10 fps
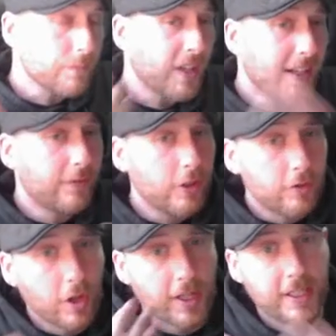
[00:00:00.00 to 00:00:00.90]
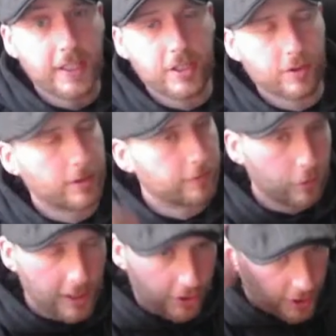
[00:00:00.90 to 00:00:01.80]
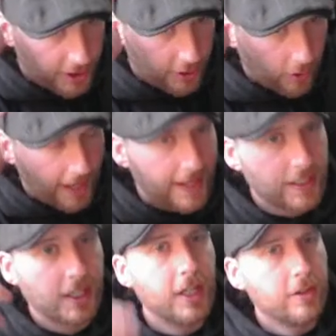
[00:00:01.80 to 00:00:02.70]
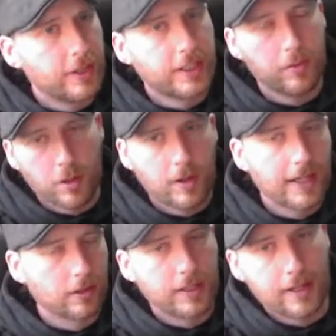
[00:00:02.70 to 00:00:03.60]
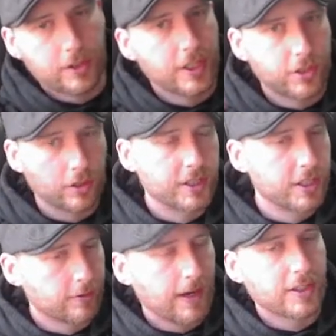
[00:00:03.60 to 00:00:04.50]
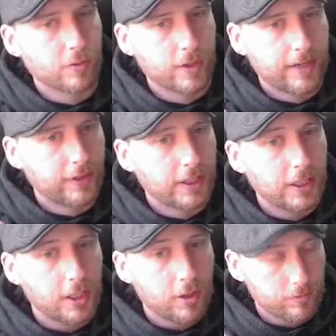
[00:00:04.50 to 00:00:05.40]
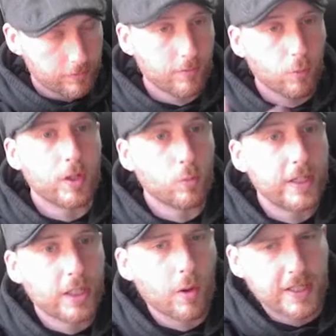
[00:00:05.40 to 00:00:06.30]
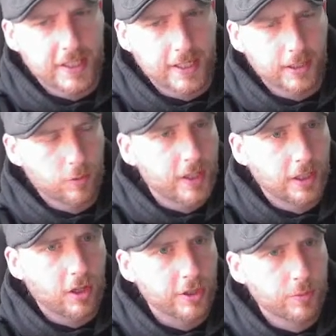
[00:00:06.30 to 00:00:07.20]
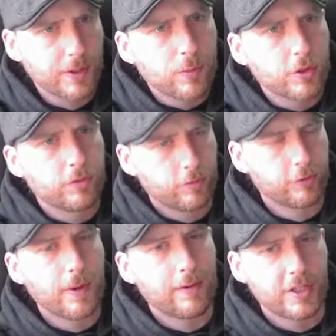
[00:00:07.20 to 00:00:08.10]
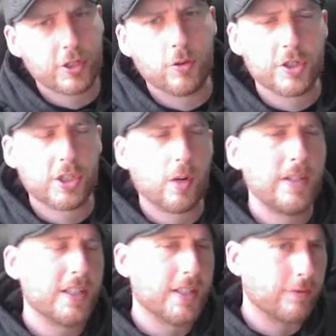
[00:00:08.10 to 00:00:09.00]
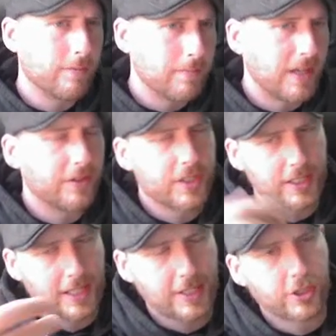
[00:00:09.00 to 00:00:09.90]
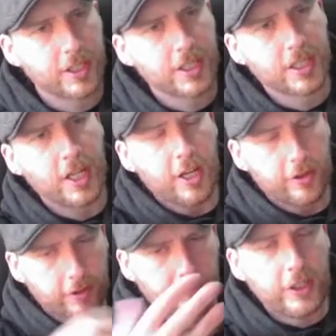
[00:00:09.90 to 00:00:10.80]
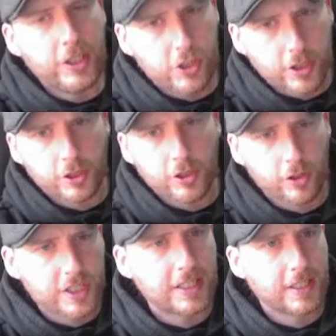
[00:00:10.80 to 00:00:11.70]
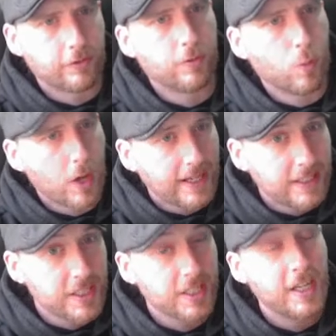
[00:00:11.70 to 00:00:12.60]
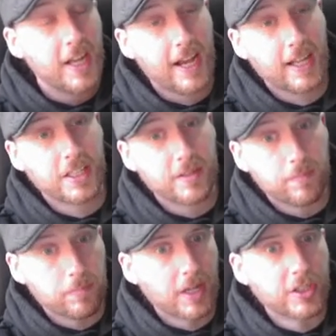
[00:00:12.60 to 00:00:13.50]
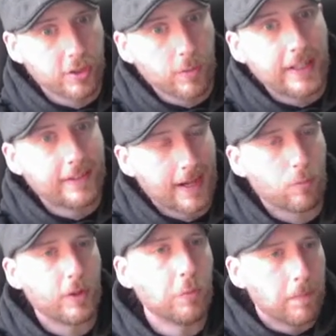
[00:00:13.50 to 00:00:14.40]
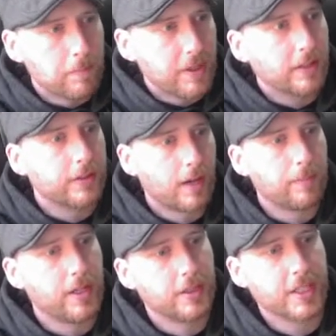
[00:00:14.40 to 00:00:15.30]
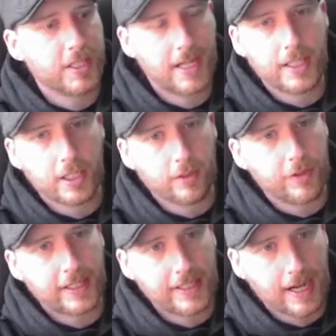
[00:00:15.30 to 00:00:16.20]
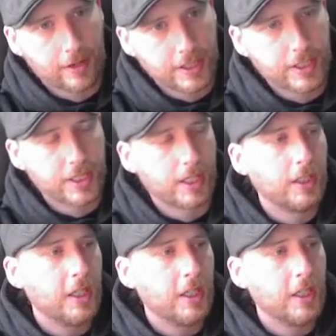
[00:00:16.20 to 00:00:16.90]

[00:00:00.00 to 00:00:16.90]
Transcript: And if you've got any sort of questions in your head, thinking, well, hang on, how do these gods interact or whatever, we go into that quite a lot. We will, throughout this course, go into different myths and legends that feature the gods in different ways, and by doing that, we will build up an understanding of their character